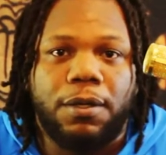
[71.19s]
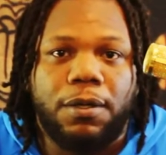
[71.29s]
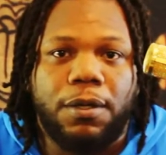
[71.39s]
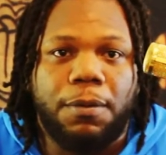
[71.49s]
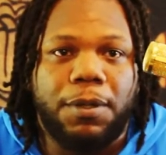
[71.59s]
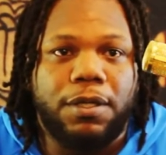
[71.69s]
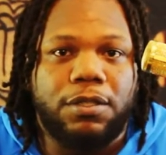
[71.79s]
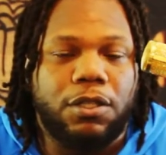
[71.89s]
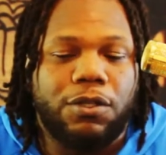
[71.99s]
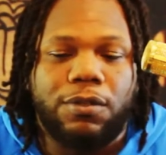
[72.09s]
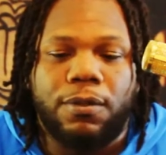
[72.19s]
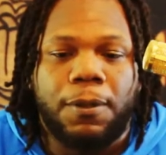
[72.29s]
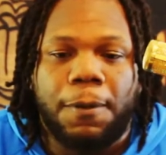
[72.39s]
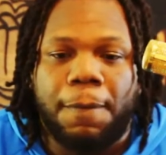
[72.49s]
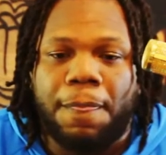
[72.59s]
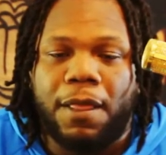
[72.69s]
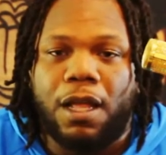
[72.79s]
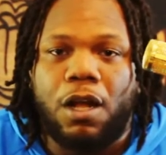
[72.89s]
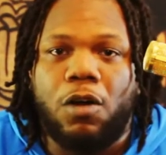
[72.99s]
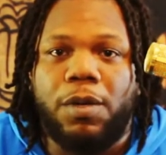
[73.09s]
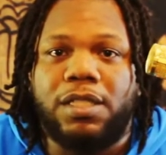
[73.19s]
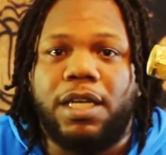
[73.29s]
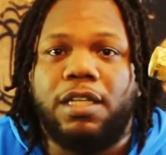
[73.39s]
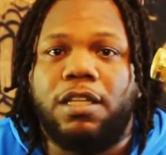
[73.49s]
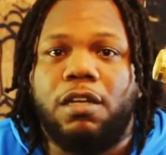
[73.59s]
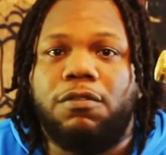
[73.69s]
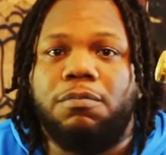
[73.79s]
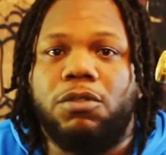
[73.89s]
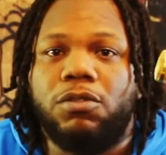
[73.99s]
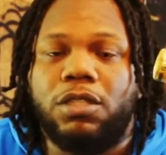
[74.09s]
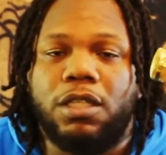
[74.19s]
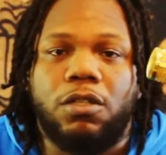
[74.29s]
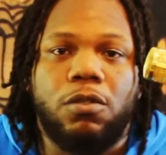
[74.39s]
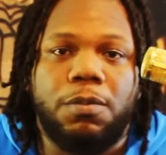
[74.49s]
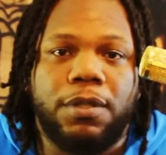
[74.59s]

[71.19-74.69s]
You know what I mean? So I always had a thing for music and hoop.